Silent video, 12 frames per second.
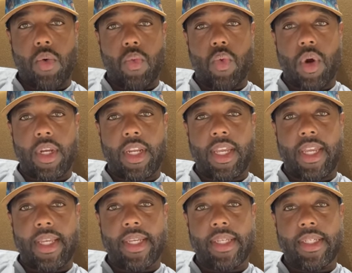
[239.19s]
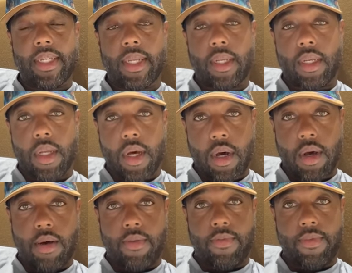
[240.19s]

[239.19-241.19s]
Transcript: What is love?